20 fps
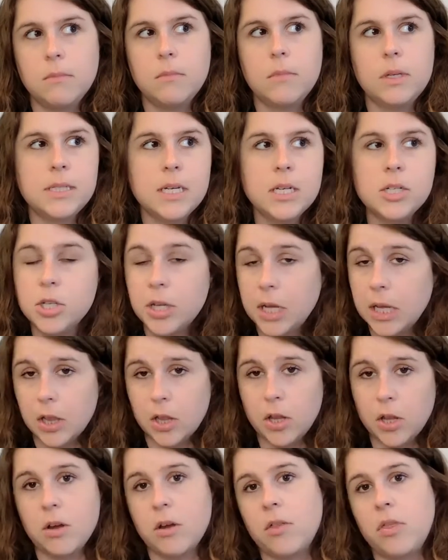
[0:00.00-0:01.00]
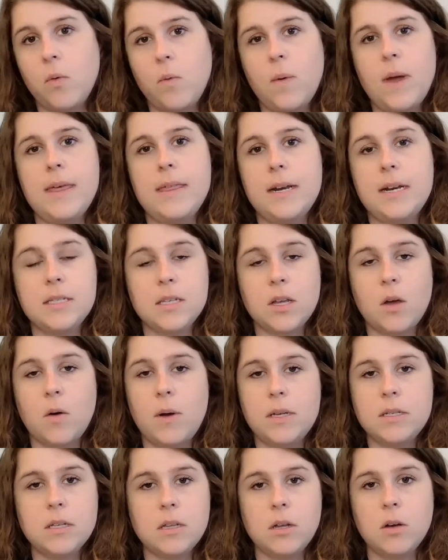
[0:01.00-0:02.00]
essentially look the way that it's
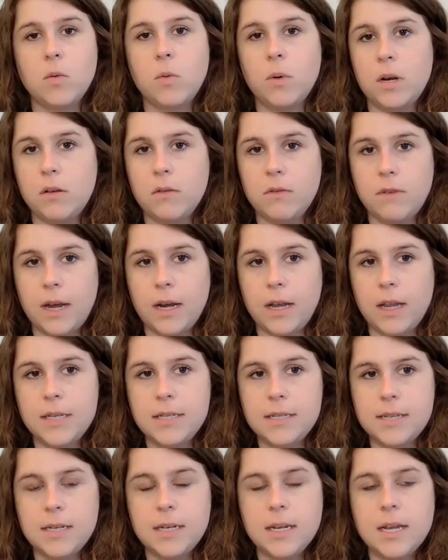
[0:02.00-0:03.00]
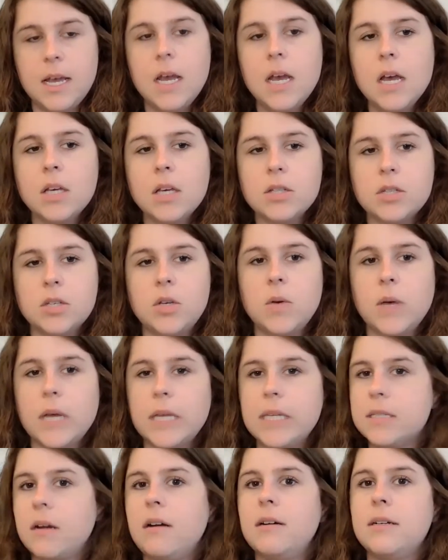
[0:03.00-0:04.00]
going to look when you finalize it. So you can
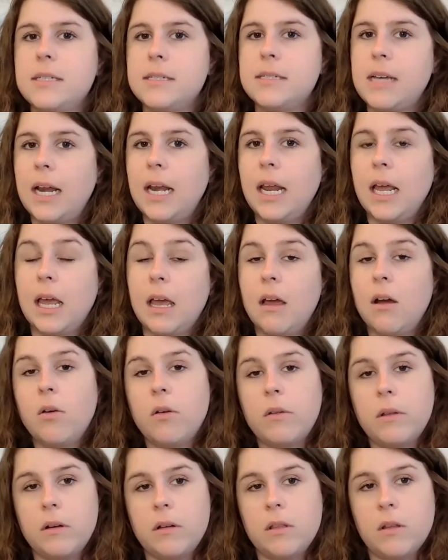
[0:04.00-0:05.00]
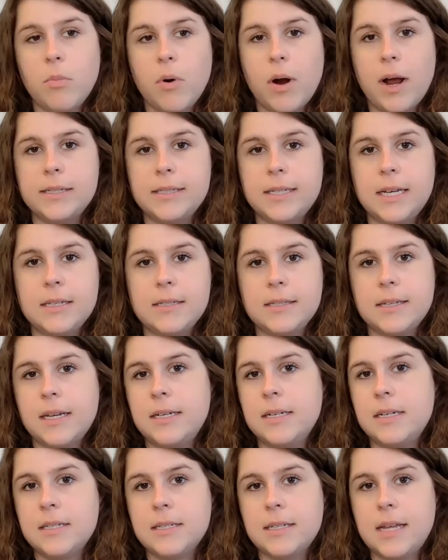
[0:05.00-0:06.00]
start designing it earlier in the process
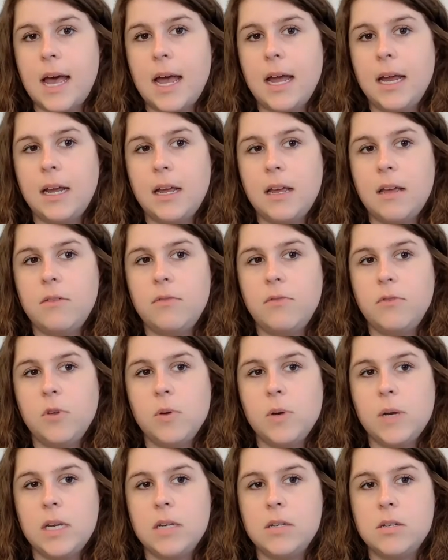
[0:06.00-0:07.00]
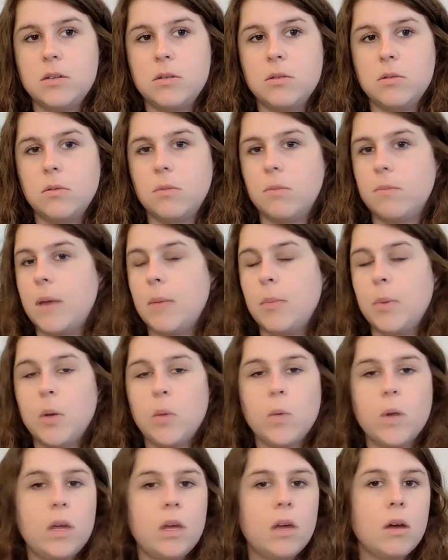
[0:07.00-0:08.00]
and decide if you need to maybe
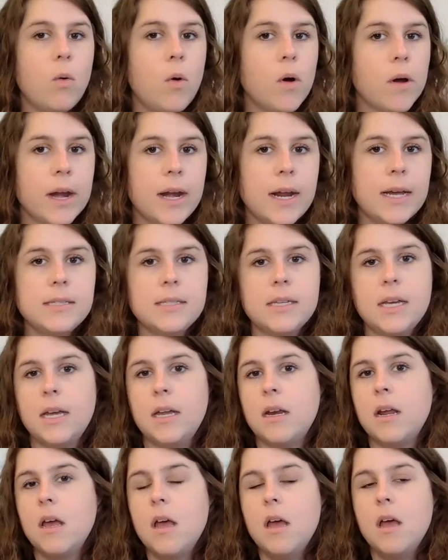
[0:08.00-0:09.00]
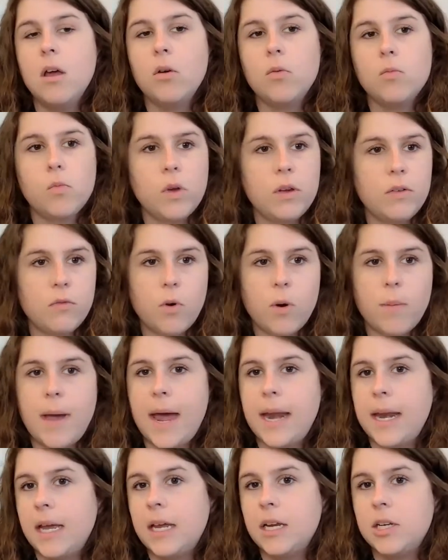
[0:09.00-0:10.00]
reorganize it,
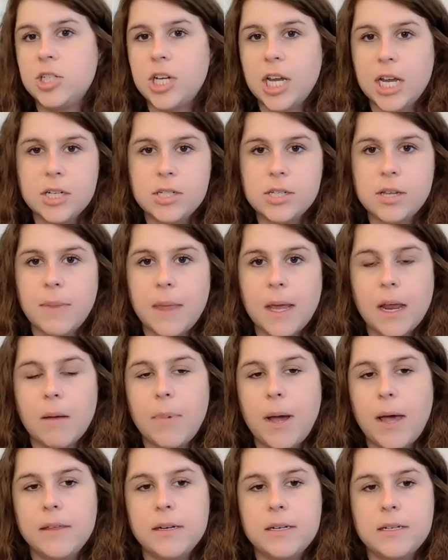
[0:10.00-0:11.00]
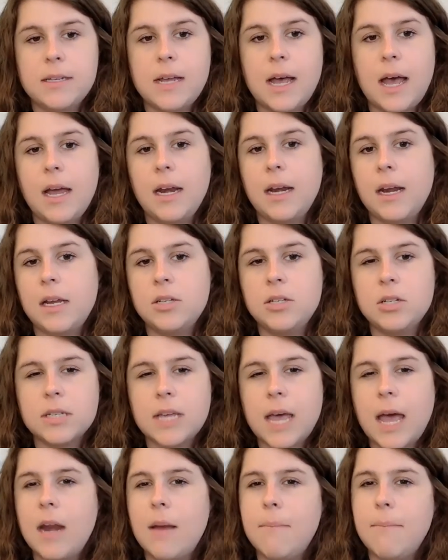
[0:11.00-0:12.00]
reformat it, change something about the design, and just
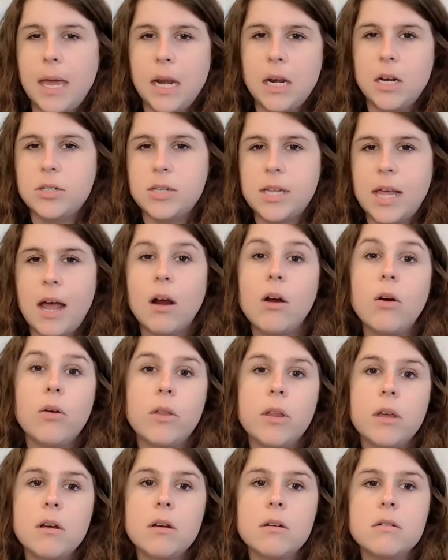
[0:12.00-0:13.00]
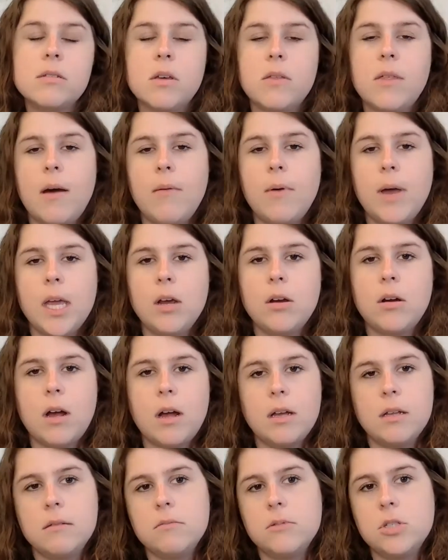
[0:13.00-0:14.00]
kind of manage that earlier. So that way you're
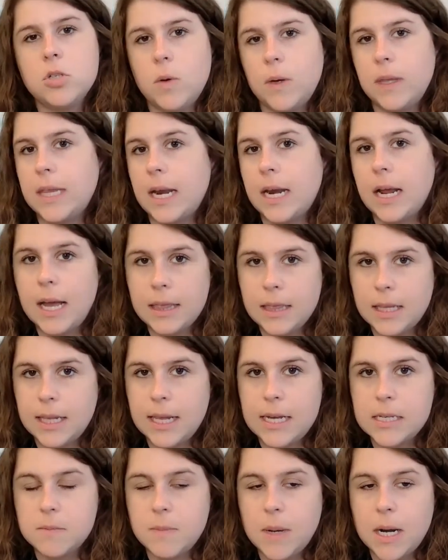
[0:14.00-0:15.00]
not doing that at the last